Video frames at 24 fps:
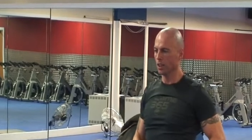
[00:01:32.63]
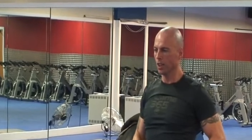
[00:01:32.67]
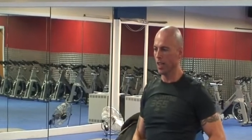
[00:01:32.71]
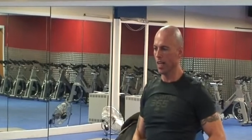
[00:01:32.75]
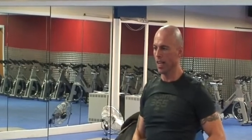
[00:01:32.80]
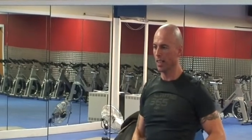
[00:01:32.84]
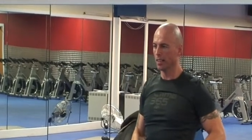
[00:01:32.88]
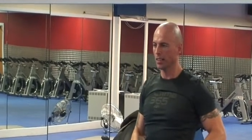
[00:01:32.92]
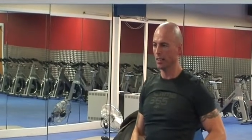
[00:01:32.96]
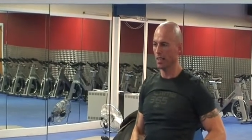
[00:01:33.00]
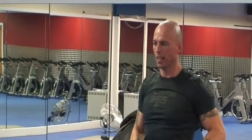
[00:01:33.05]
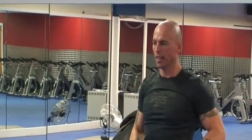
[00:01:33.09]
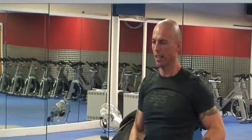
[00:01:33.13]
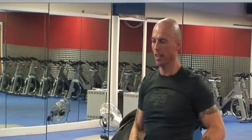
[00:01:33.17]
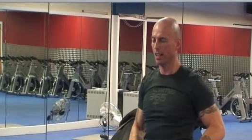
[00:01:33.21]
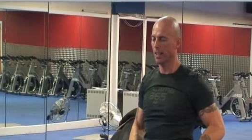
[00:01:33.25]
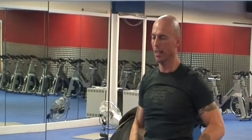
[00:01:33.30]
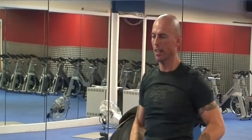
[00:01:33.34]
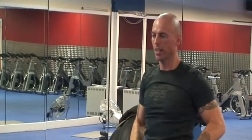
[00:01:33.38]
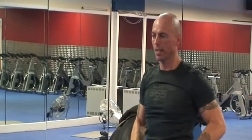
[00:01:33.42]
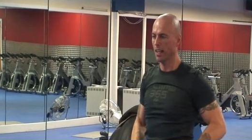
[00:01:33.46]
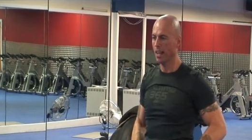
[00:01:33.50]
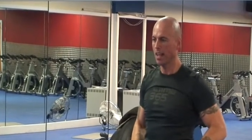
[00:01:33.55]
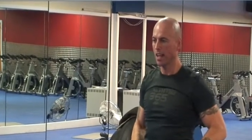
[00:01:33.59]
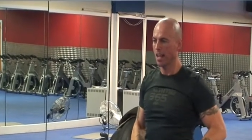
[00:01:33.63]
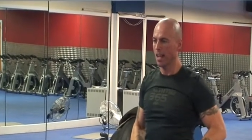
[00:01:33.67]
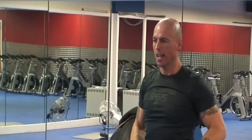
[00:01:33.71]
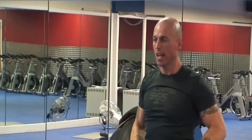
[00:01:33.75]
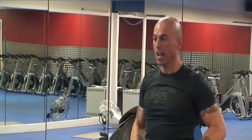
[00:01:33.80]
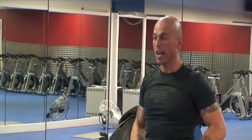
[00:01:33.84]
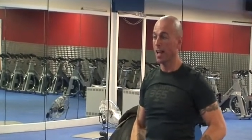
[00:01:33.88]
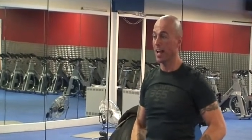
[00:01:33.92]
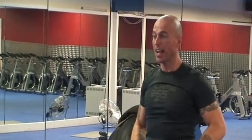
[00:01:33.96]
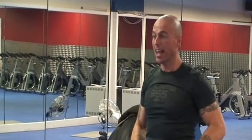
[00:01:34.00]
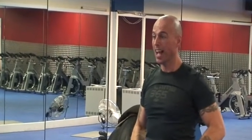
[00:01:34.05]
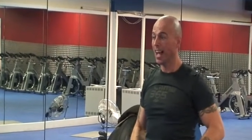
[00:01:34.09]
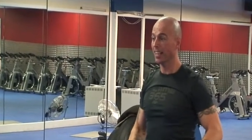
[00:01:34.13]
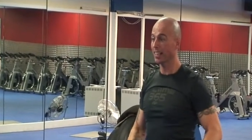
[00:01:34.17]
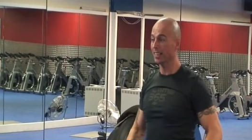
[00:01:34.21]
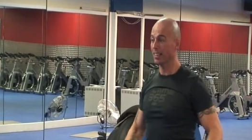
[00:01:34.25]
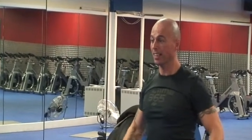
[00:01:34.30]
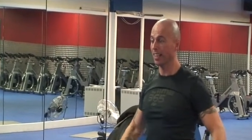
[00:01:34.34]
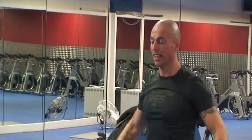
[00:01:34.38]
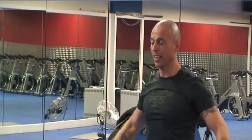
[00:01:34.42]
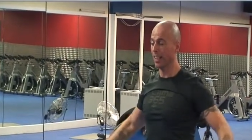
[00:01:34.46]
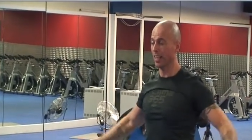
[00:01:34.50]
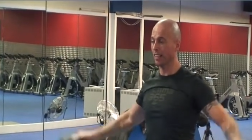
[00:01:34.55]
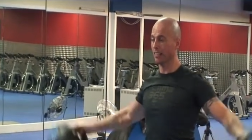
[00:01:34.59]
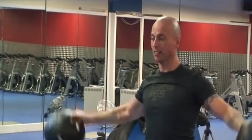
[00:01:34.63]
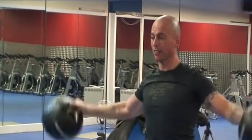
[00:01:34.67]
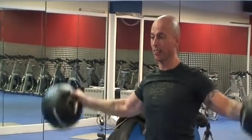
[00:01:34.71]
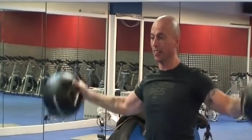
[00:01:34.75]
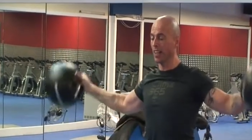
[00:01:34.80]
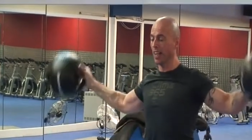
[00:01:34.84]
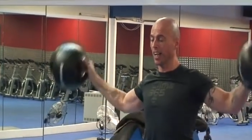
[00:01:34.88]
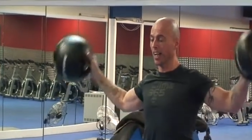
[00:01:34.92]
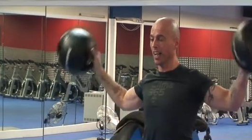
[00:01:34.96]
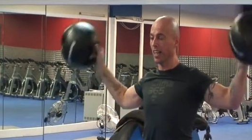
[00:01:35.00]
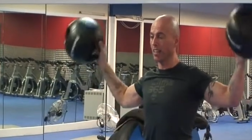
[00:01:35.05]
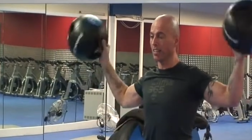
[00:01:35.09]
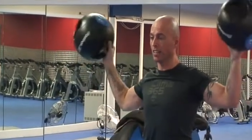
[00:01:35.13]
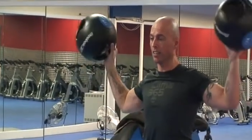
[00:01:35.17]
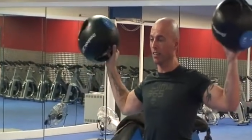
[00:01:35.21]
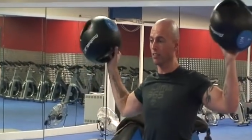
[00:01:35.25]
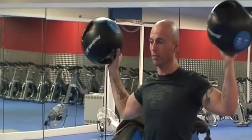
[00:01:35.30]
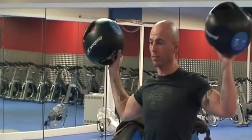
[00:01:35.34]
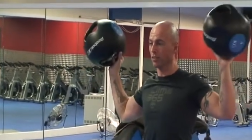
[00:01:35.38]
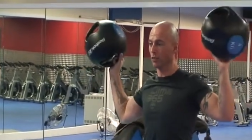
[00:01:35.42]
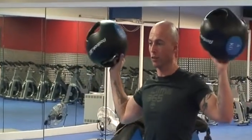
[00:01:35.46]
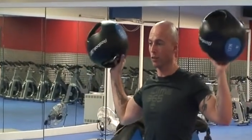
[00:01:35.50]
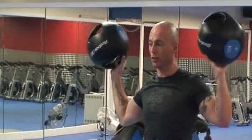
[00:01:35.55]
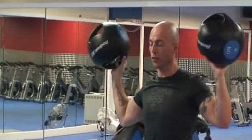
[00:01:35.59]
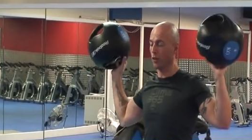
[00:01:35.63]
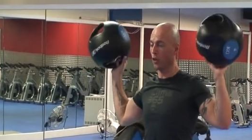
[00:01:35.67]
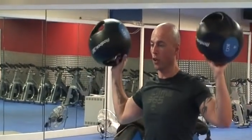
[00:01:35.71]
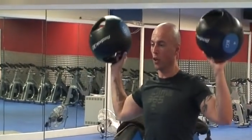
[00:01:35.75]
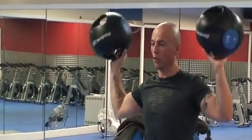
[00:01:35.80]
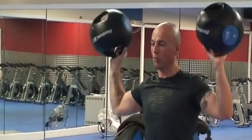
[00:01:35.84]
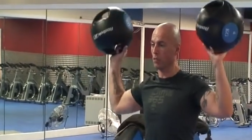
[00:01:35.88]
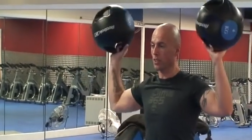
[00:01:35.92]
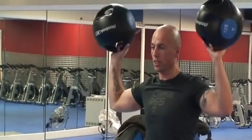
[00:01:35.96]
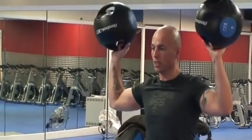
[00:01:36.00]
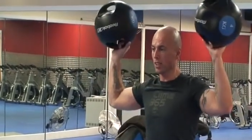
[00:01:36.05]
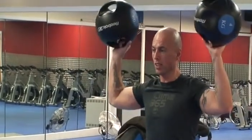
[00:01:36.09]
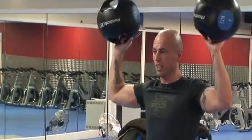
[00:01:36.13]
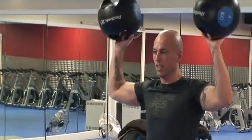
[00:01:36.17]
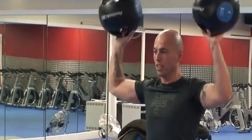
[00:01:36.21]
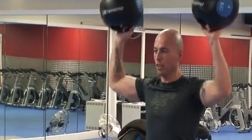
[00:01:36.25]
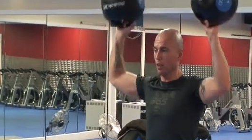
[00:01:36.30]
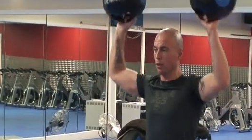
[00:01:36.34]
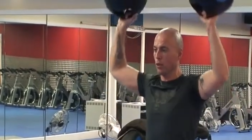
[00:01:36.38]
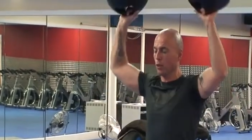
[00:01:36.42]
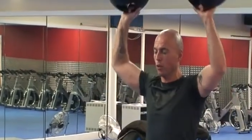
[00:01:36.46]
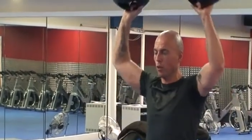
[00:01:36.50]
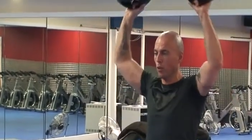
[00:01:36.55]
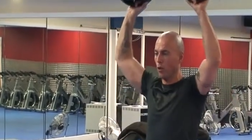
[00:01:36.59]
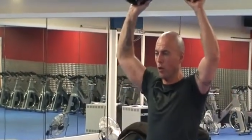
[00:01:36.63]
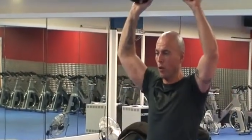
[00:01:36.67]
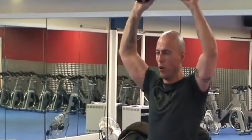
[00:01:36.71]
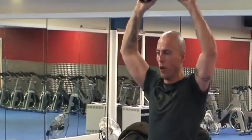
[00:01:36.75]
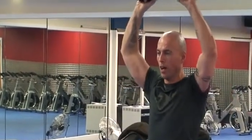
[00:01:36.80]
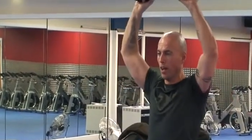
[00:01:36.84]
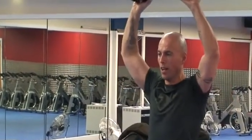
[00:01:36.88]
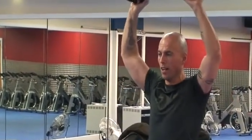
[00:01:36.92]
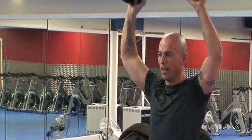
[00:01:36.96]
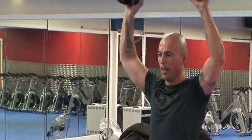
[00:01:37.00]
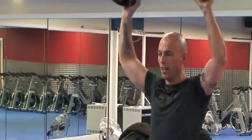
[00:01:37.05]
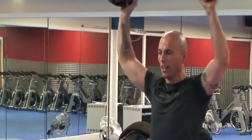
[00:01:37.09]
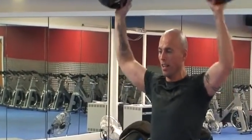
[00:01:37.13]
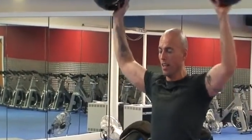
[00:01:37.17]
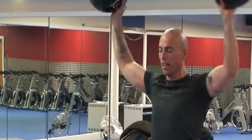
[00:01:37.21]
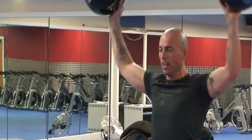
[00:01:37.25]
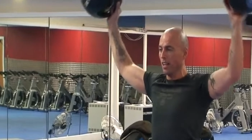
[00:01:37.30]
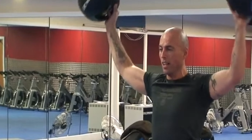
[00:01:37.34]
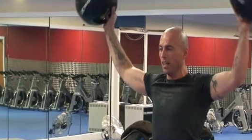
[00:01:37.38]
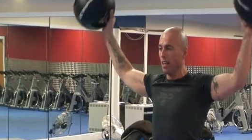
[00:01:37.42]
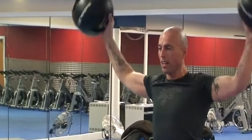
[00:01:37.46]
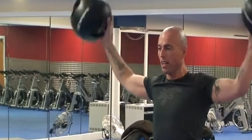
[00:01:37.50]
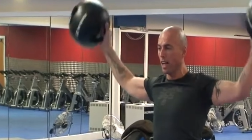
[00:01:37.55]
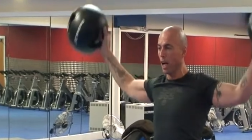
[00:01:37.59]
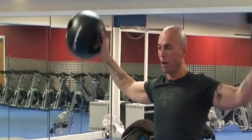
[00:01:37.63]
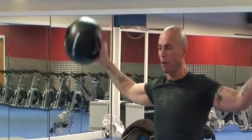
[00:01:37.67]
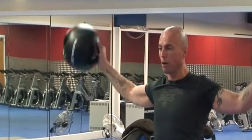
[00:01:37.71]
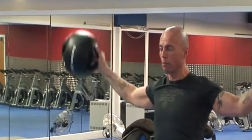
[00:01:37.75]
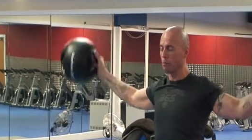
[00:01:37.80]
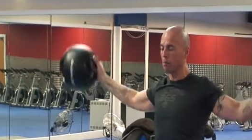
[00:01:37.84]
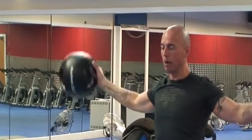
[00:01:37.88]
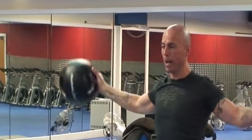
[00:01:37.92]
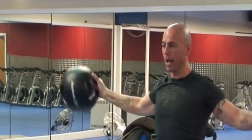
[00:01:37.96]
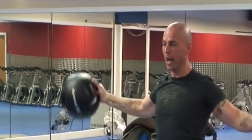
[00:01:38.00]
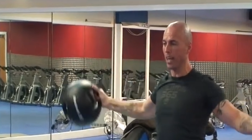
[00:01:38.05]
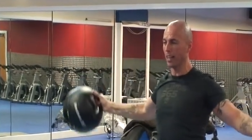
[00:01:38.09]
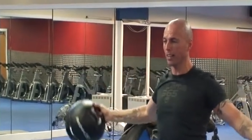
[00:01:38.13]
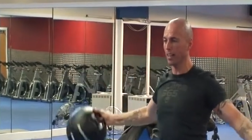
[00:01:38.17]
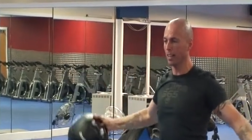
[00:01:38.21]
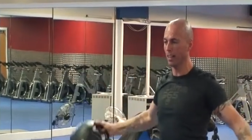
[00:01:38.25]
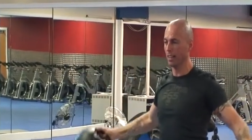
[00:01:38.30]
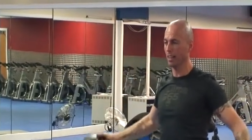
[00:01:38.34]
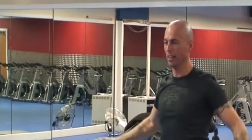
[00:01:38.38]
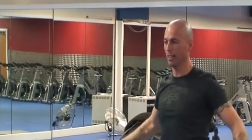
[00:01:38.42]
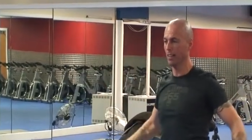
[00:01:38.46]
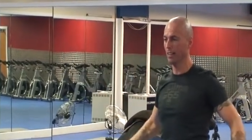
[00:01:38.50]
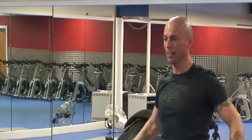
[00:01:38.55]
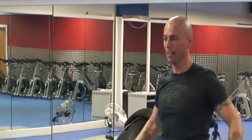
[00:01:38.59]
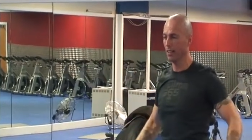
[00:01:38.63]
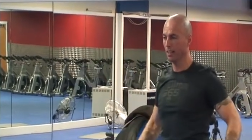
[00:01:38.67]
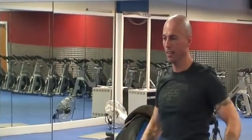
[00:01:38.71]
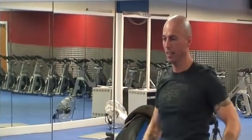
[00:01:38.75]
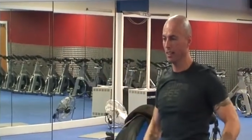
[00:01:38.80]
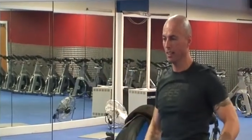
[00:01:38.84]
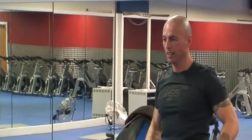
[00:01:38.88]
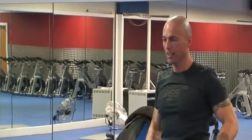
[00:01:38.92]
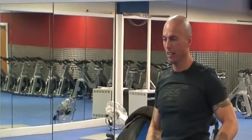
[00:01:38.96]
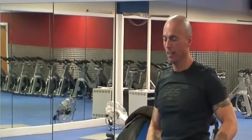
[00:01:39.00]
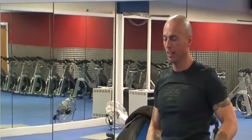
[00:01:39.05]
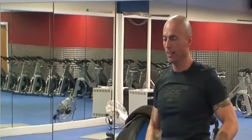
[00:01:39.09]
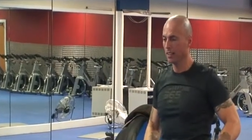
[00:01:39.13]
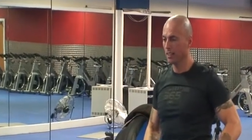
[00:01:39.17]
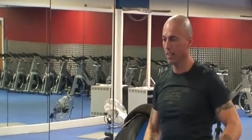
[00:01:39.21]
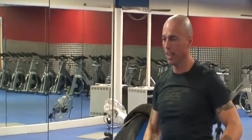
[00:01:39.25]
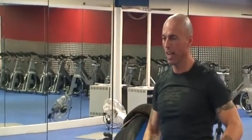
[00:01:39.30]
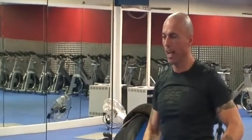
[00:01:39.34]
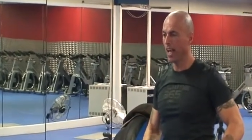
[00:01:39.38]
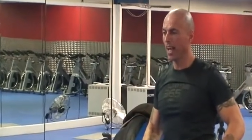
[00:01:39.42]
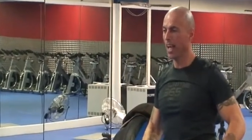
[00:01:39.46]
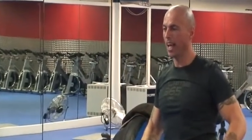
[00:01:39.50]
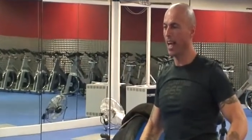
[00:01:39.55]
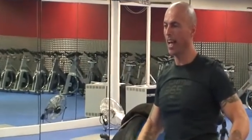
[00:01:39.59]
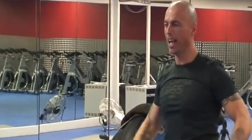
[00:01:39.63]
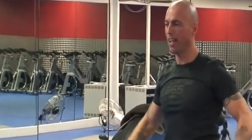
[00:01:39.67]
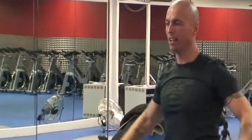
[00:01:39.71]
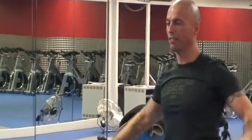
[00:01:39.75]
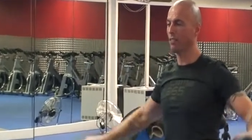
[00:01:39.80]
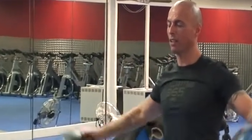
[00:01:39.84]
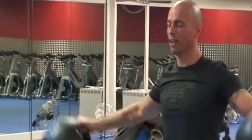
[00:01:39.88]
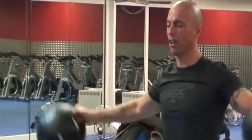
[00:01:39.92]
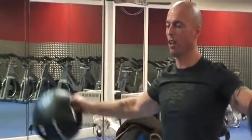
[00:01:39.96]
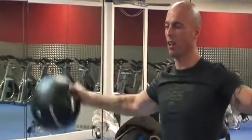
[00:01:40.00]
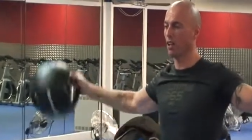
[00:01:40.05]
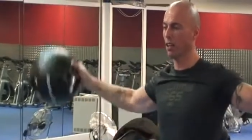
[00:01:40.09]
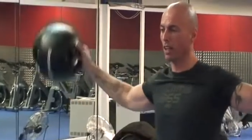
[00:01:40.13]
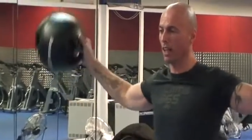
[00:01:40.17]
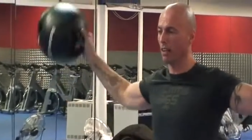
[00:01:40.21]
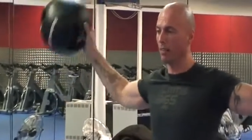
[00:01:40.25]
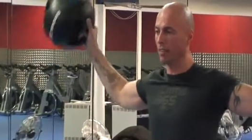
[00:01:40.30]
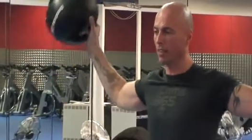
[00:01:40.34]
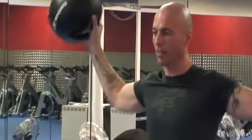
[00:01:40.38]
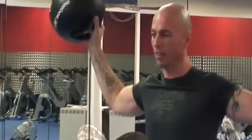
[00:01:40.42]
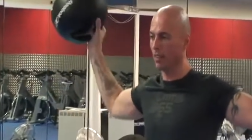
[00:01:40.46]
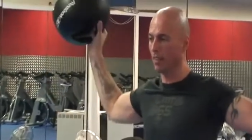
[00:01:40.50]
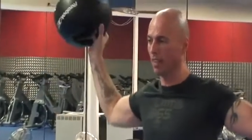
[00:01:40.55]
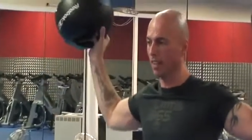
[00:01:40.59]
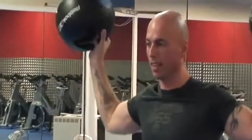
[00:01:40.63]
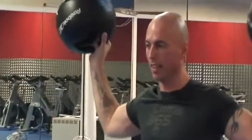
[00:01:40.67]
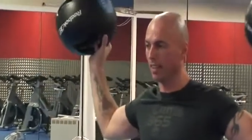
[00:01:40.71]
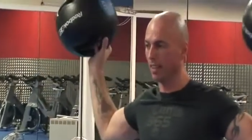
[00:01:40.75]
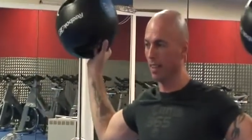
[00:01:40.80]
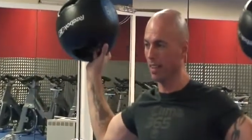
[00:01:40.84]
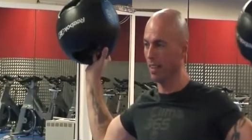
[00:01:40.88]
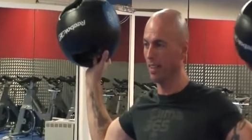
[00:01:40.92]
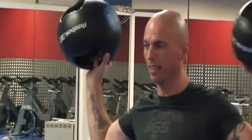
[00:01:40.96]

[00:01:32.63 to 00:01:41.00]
chest, legs, and obviously core, lower back. There's a hell of a lot going on here.